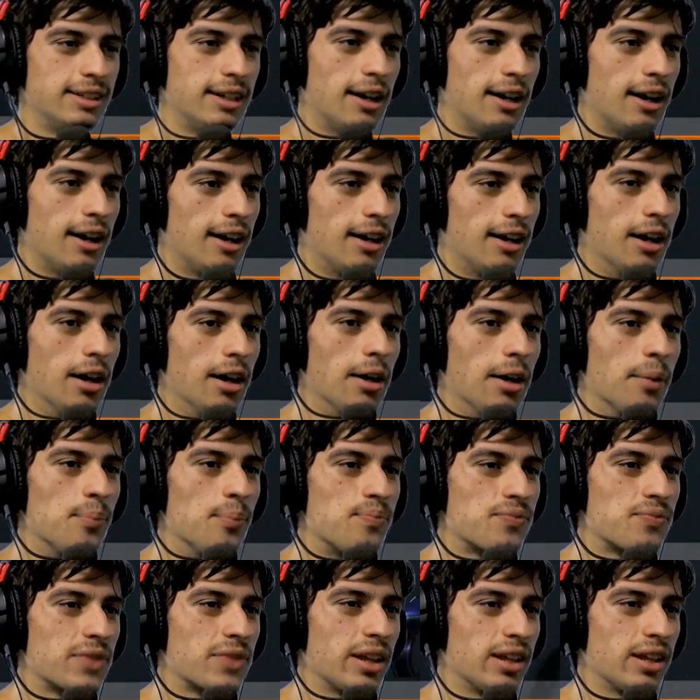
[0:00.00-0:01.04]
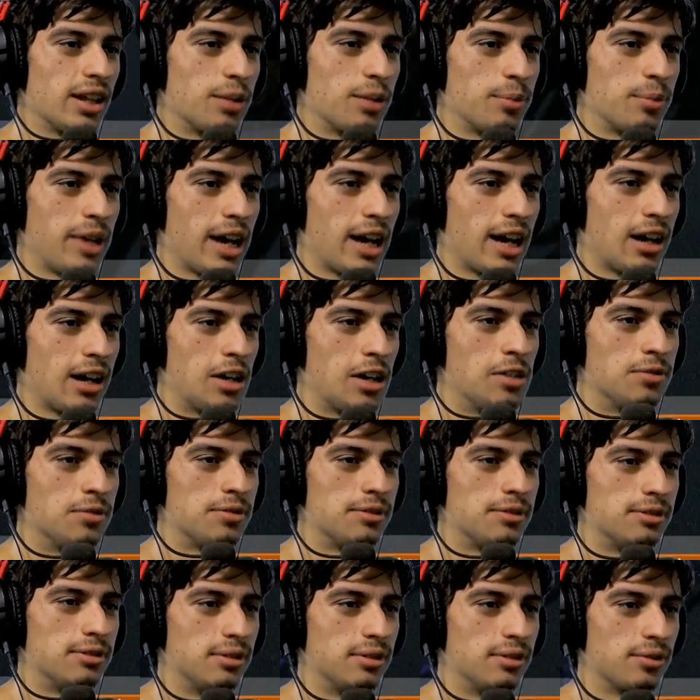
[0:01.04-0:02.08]
And then we have,
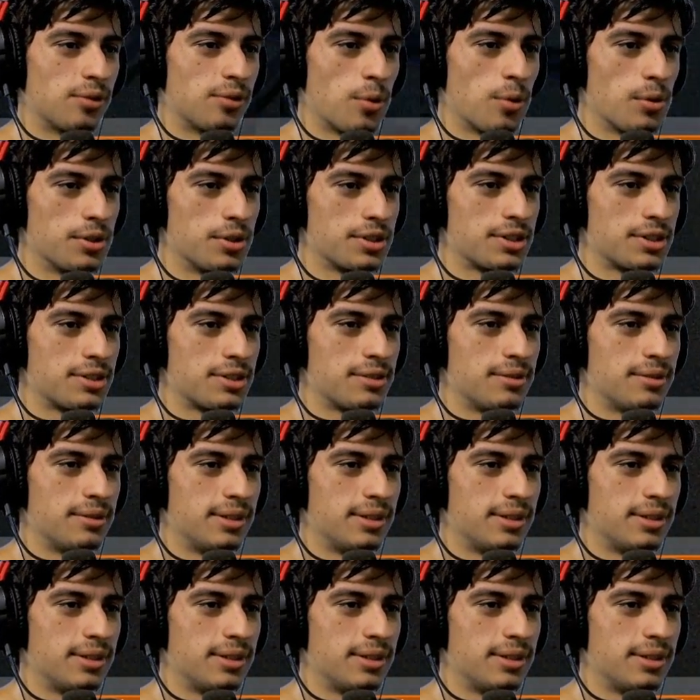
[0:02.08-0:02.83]
of course,